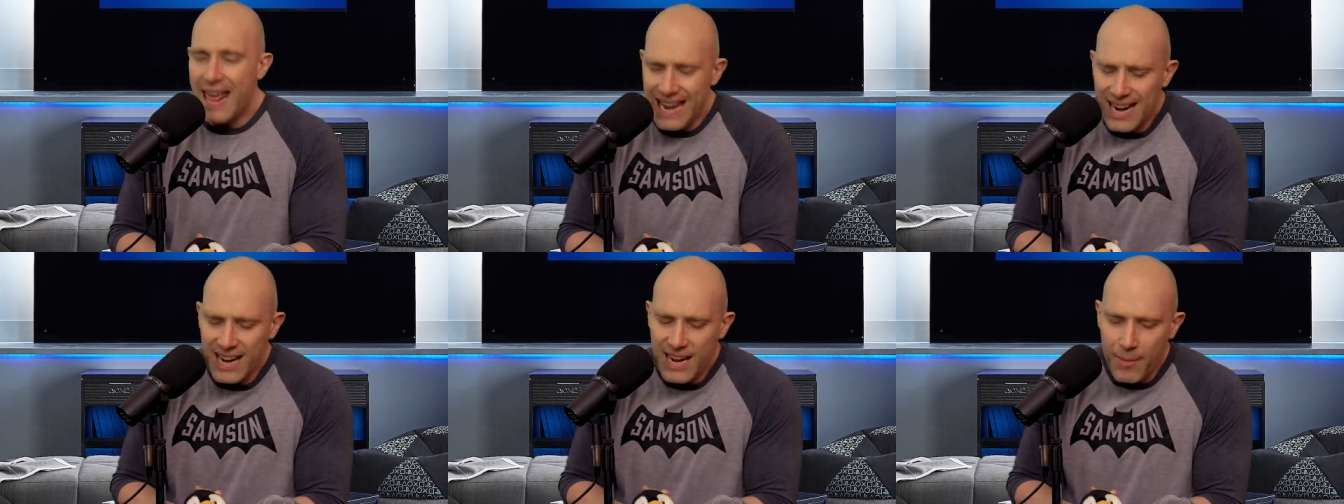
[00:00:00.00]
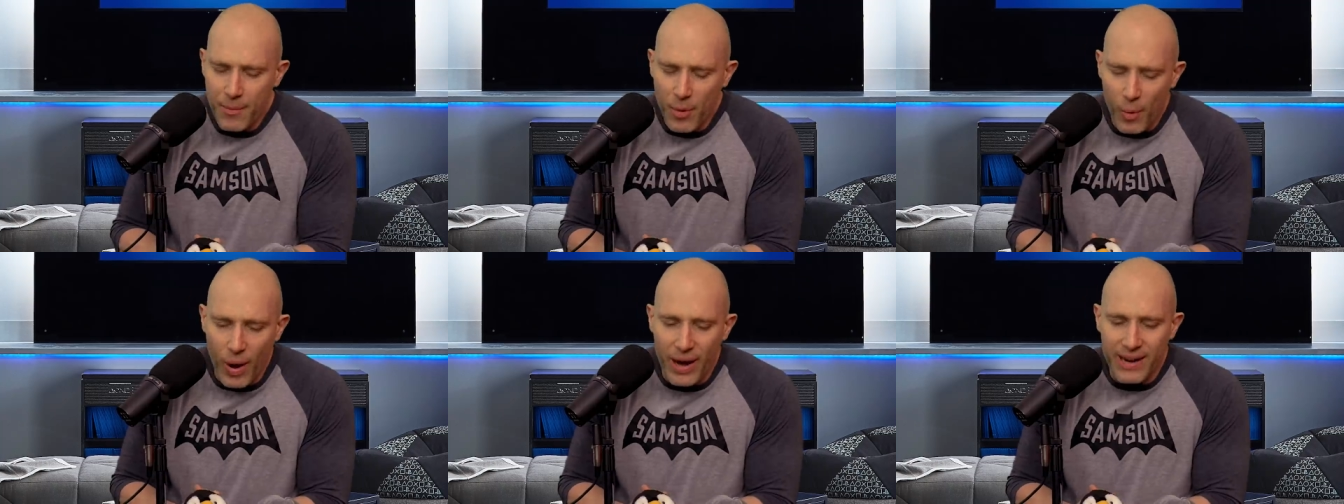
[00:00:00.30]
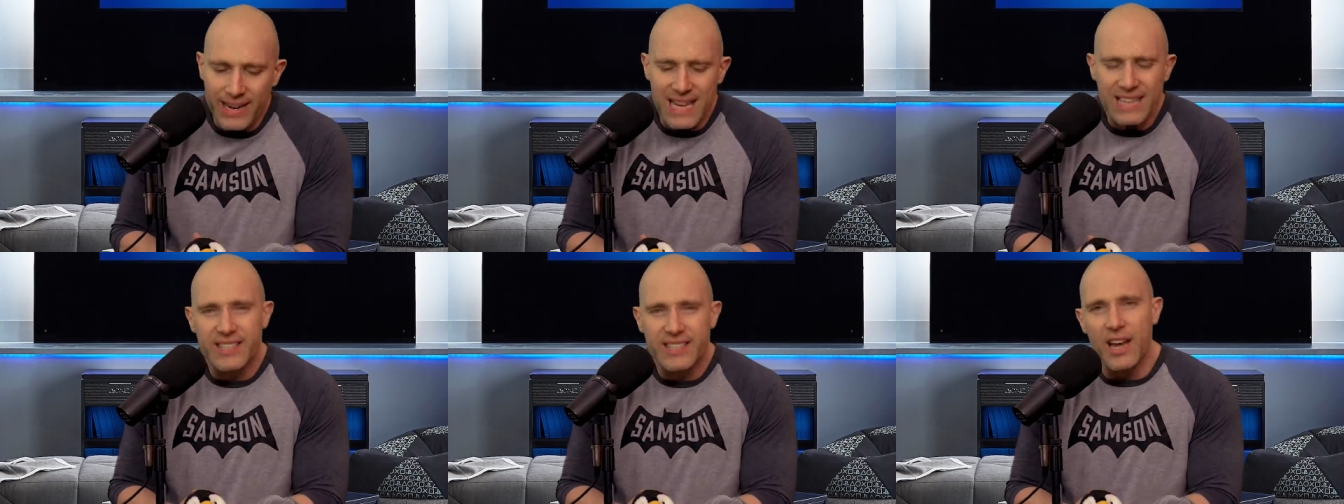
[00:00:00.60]
And then number one
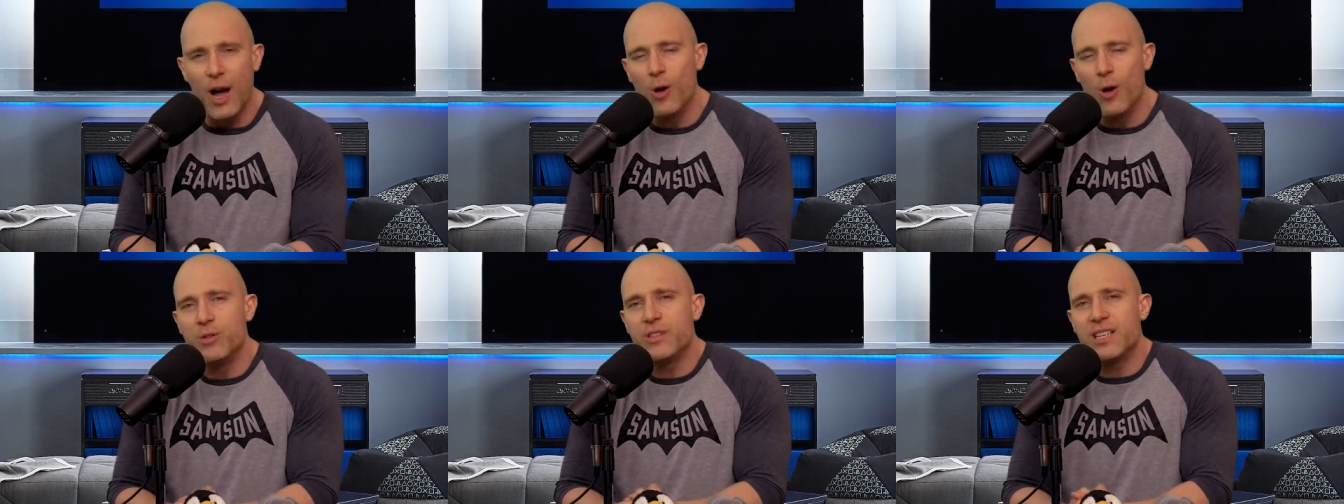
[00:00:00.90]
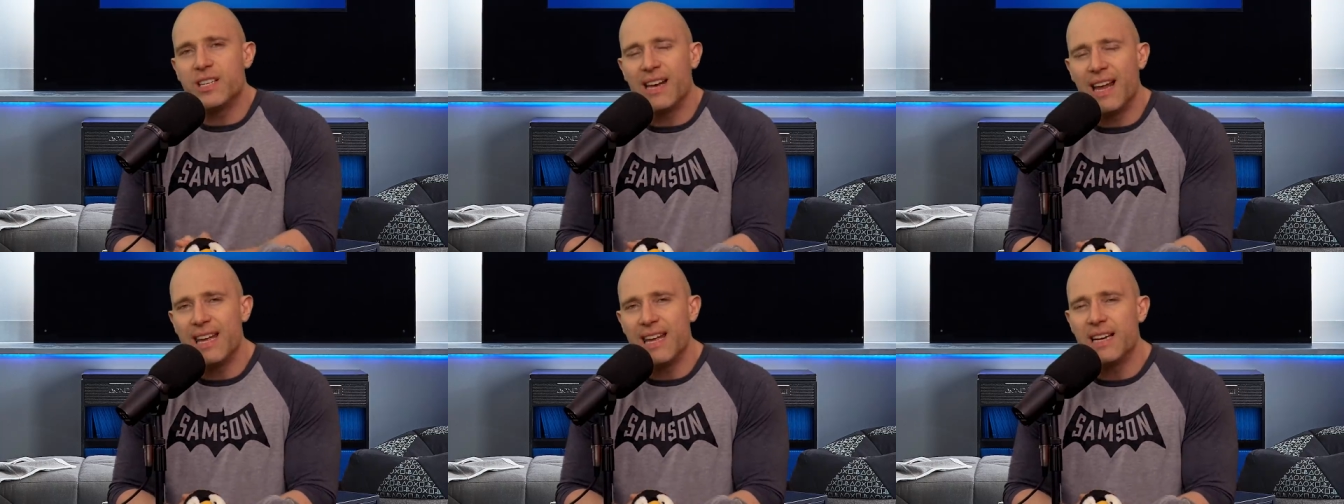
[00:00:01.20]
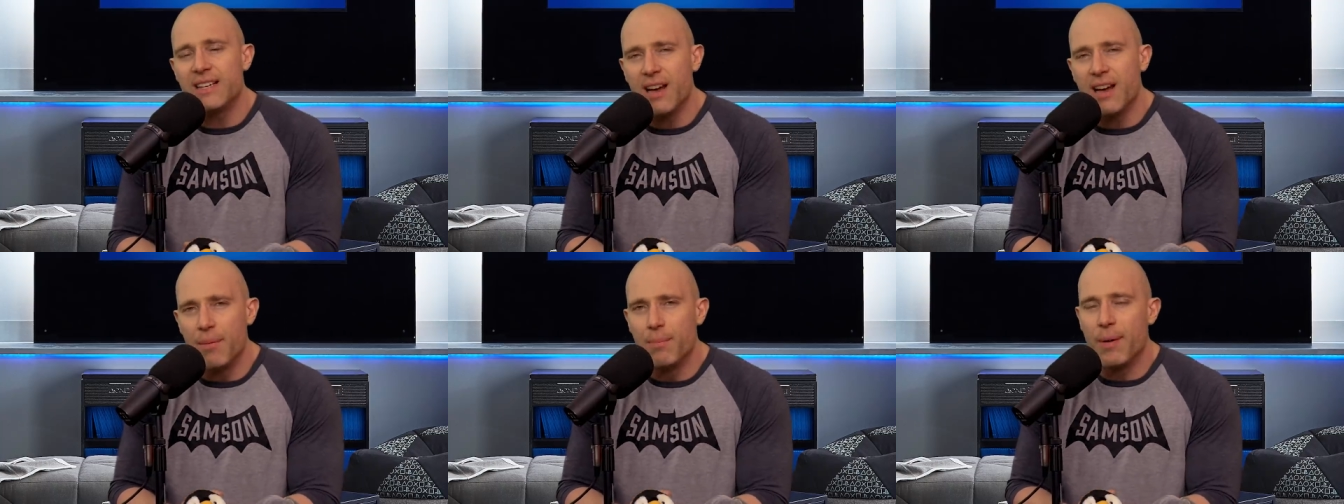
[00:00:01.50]
is the alternating
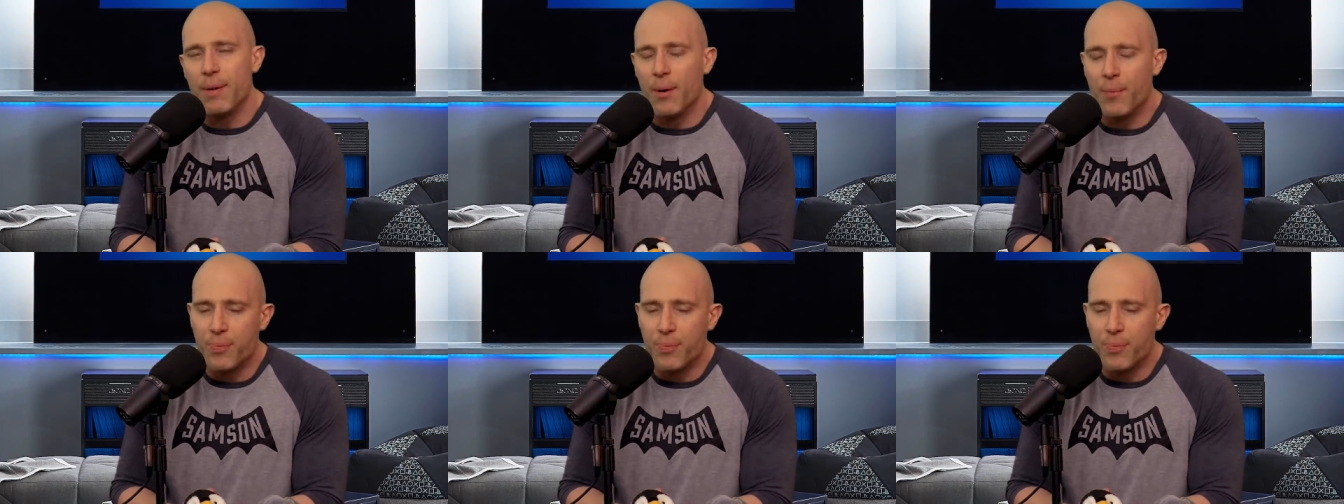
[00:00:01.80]
dumbbell